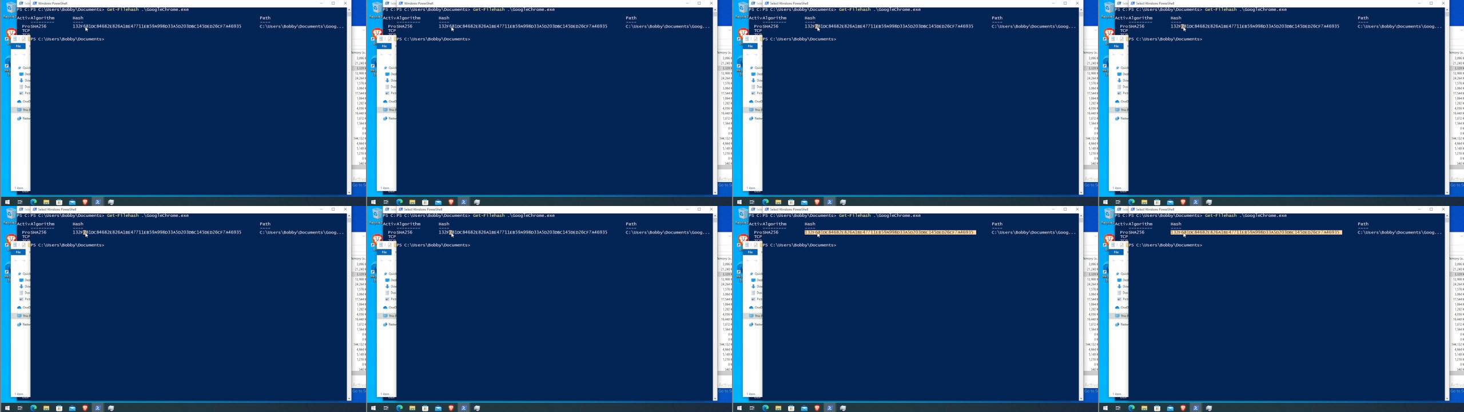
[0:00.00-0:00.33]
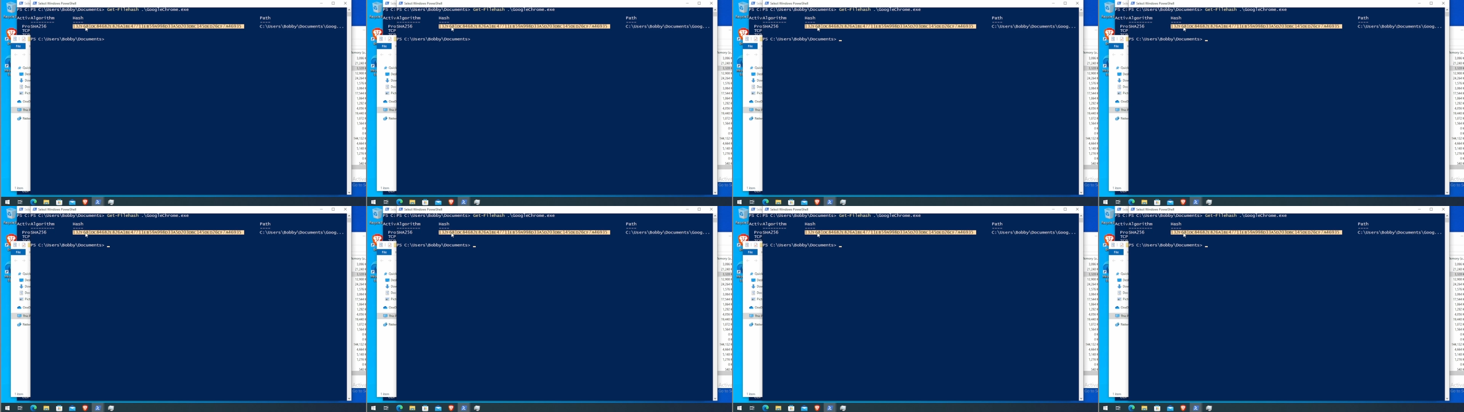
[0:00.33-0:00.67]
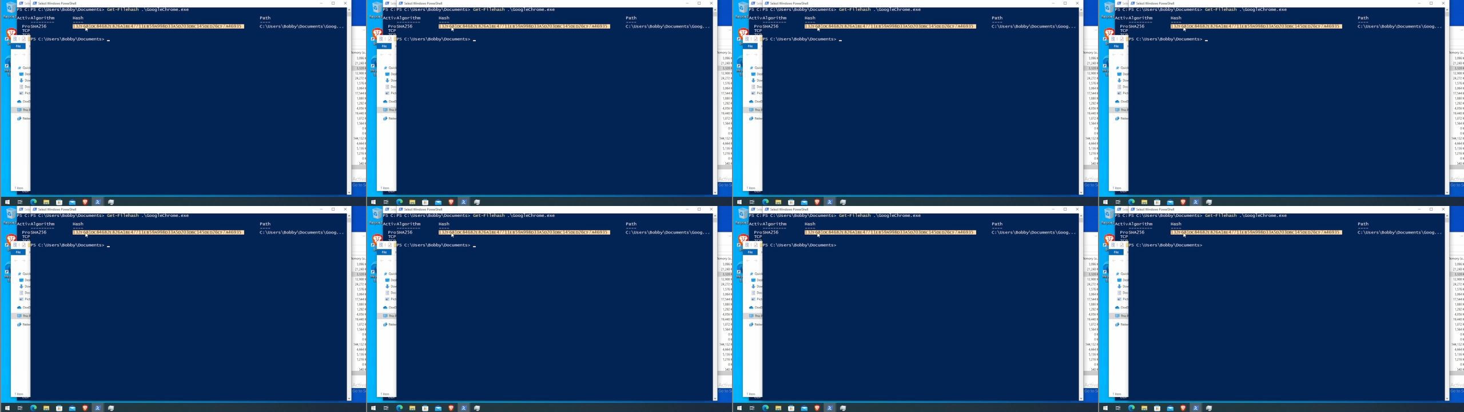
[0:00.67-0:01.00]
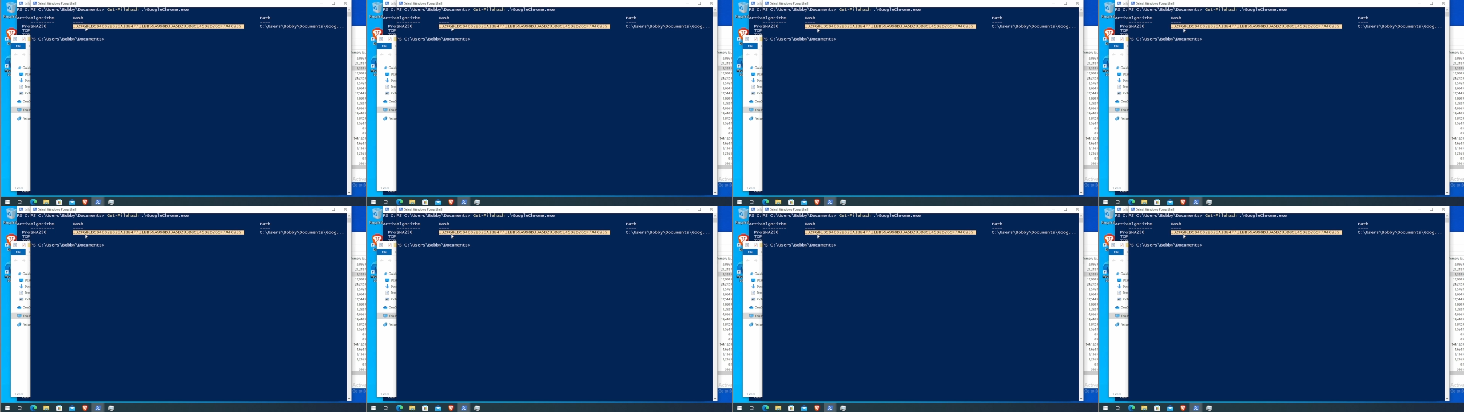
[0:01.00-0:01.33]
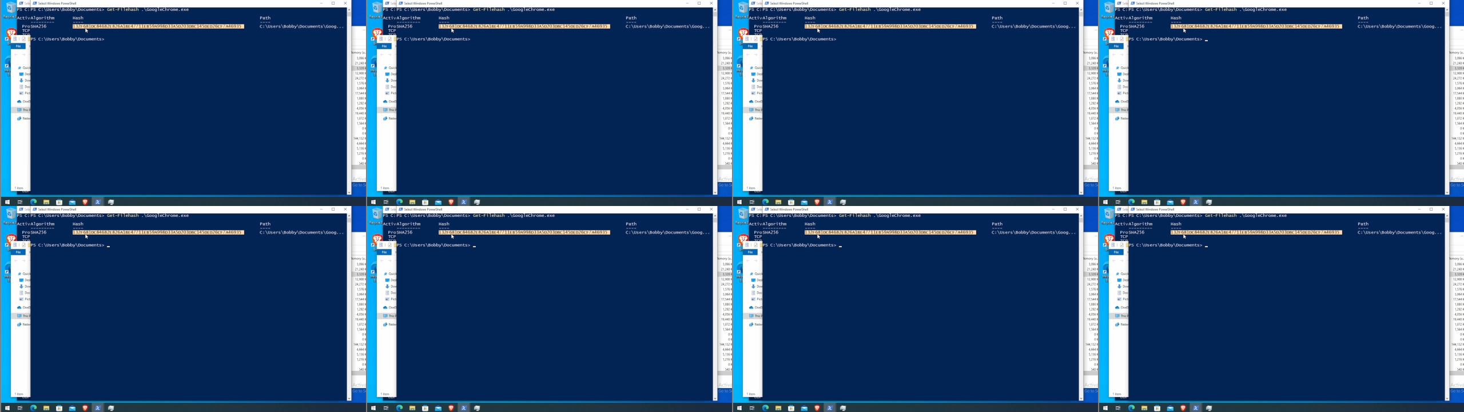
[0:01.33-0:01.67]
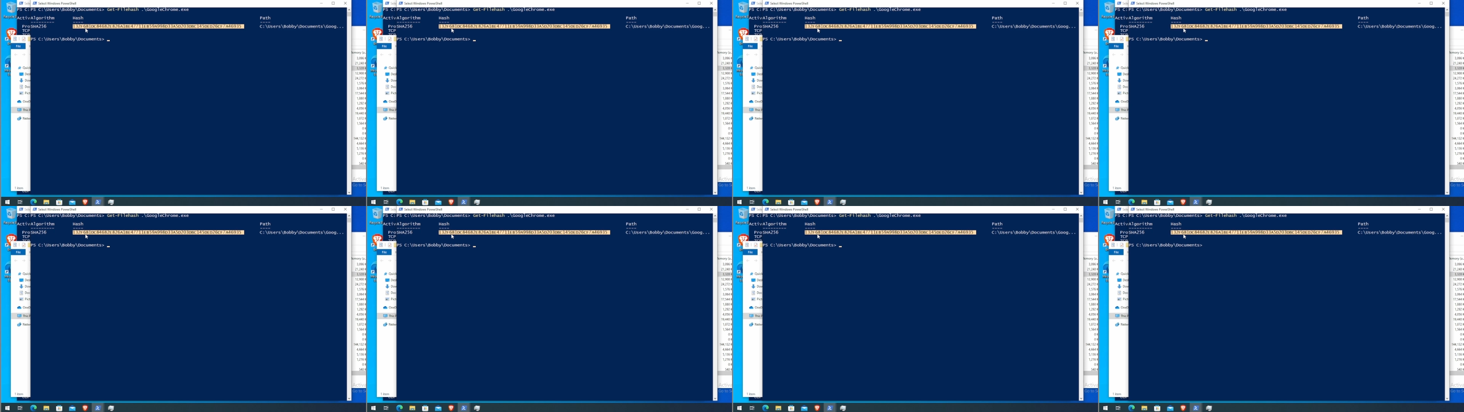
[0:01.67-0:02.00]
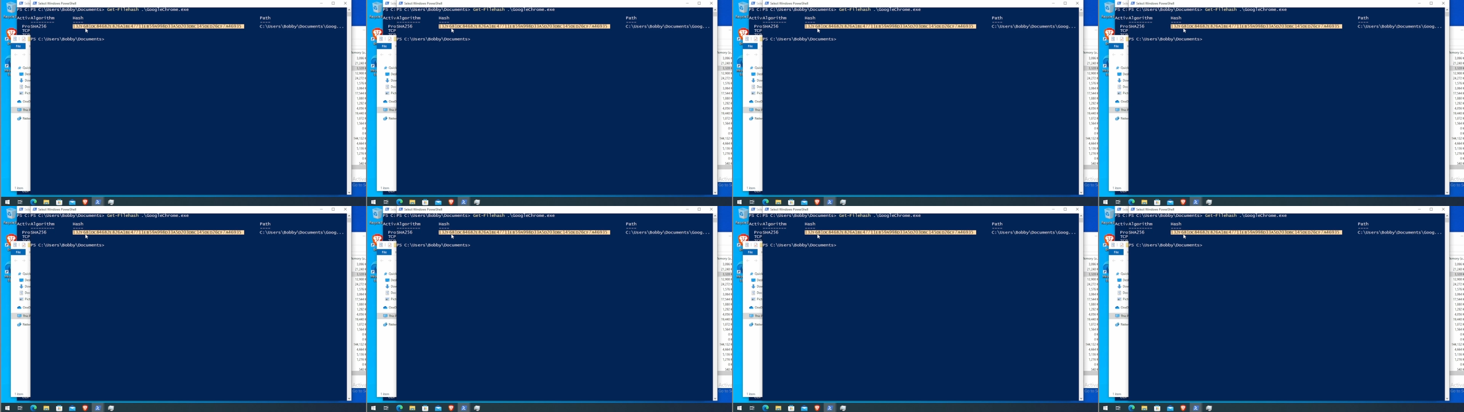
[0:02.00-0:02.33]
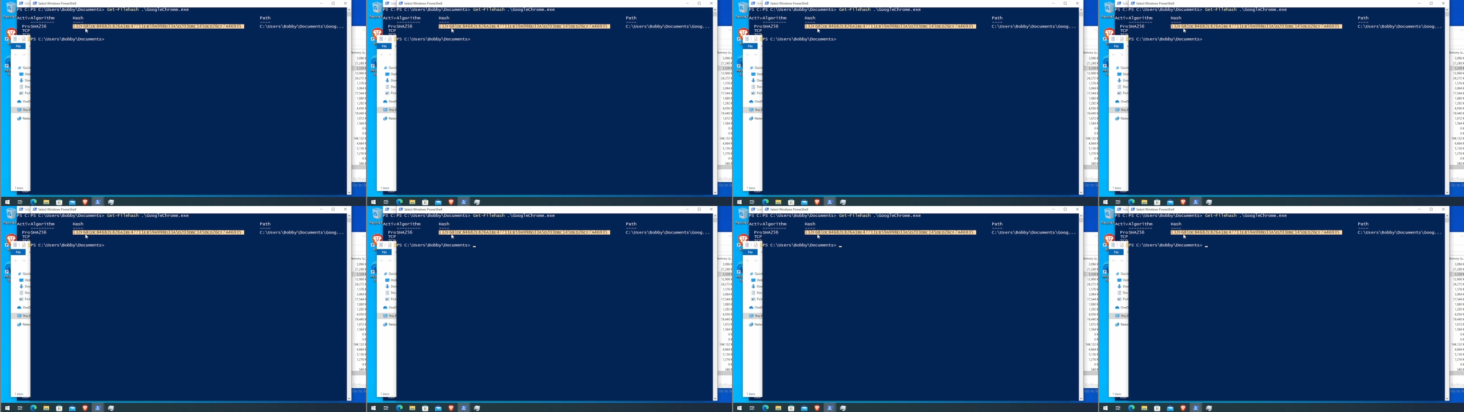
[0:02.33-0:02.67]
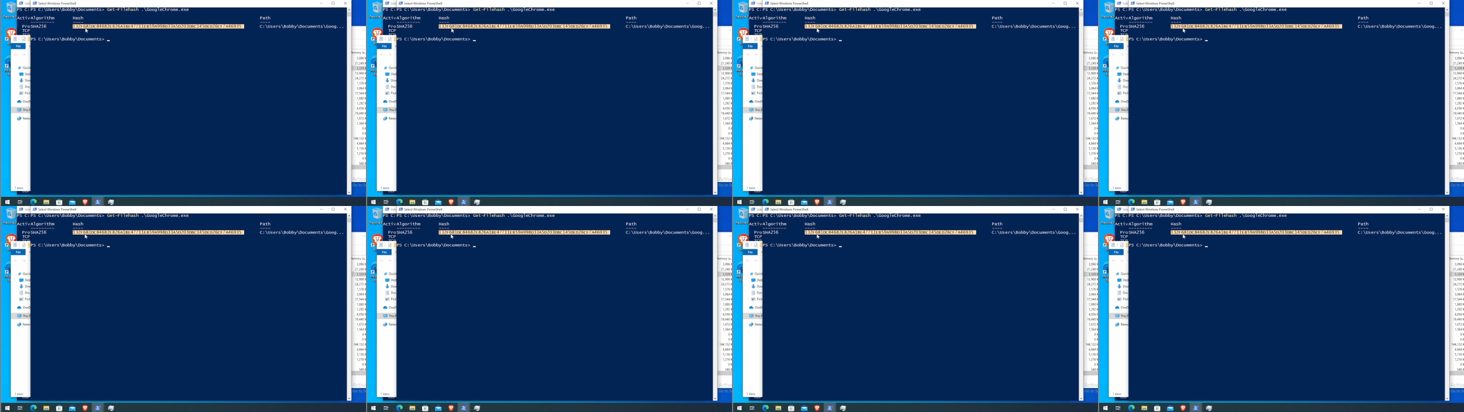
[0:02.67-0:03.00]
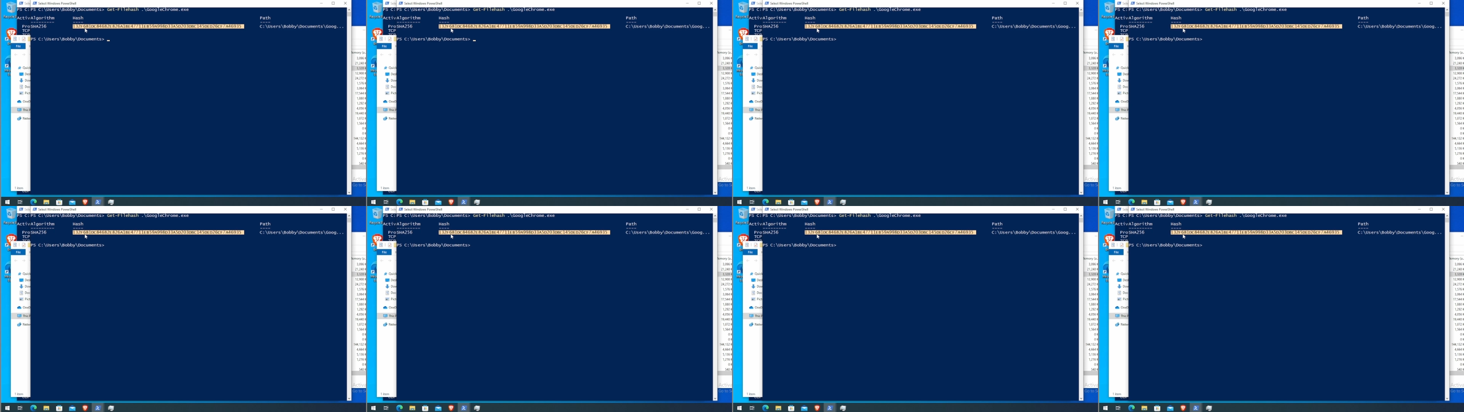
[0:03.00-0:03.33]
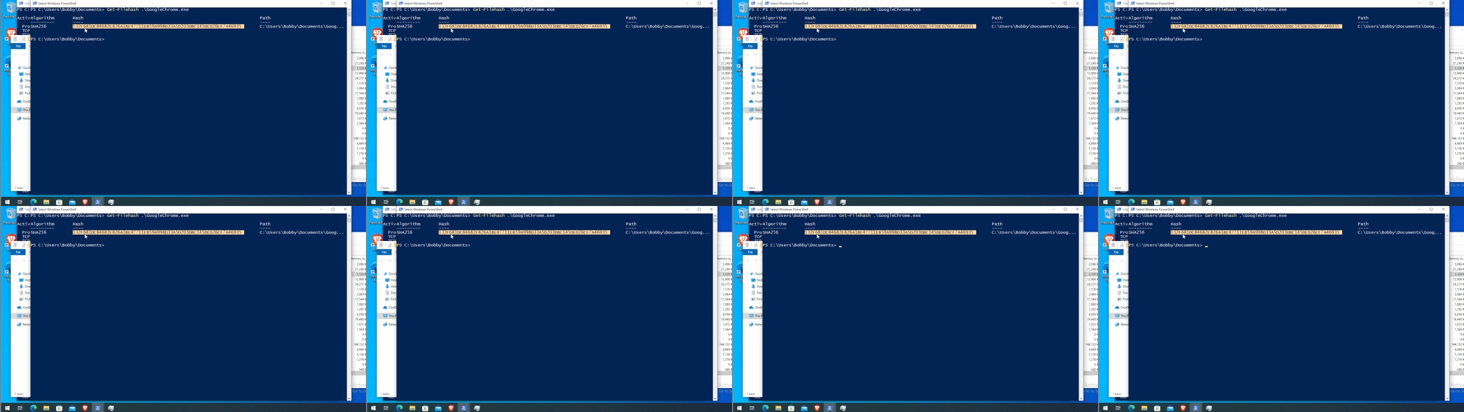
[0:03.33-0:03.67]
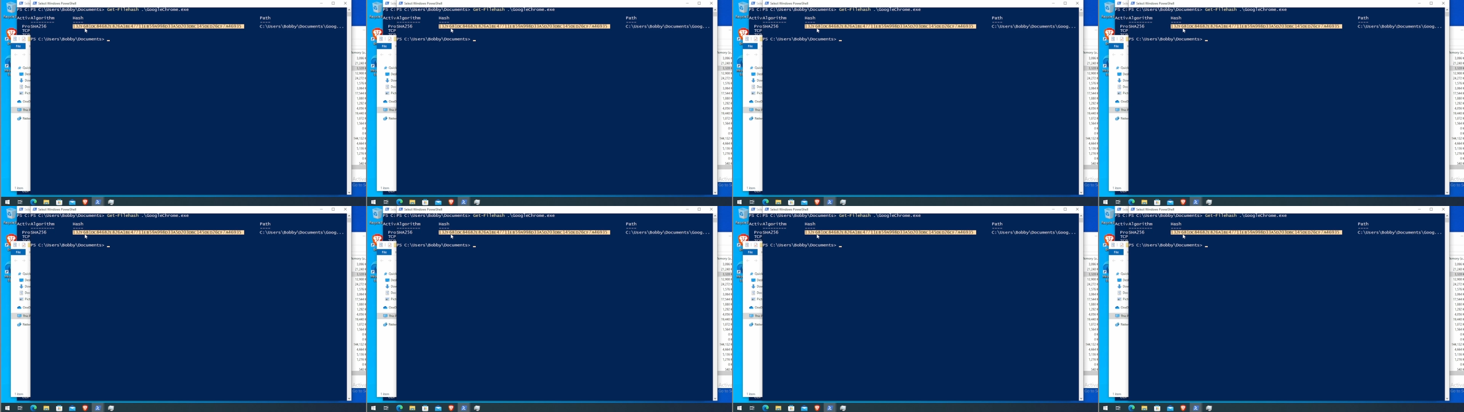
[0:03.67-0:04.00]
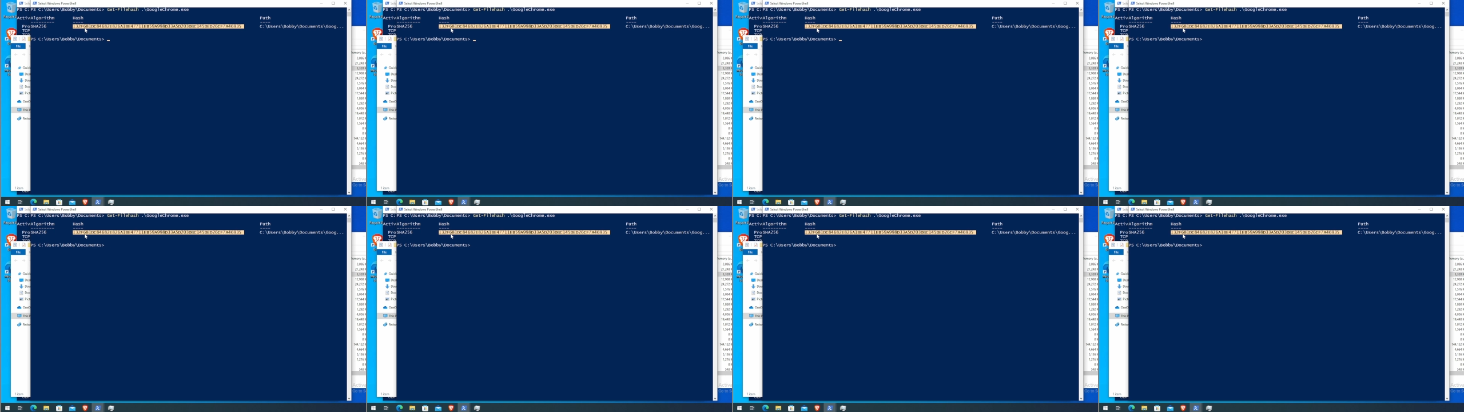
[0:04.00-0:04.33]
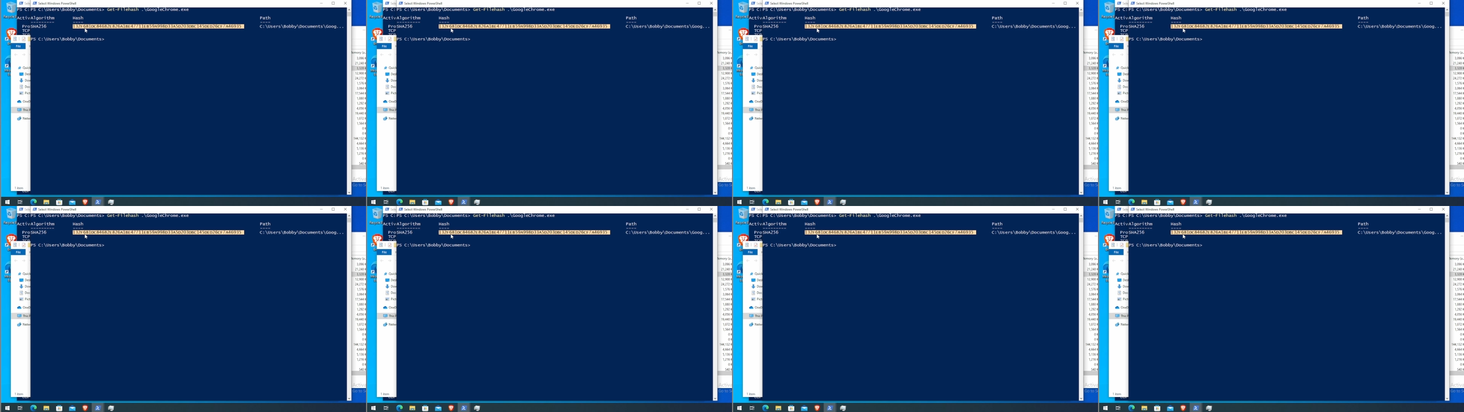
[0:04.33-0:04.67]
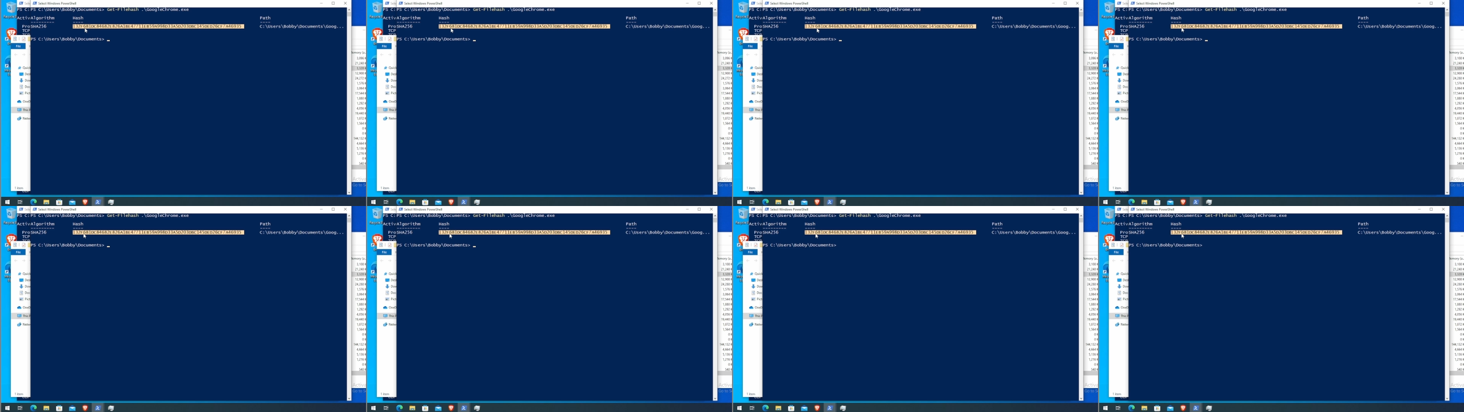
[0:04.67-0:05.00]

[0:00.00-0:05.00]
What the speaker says: [unreadable: no face in view]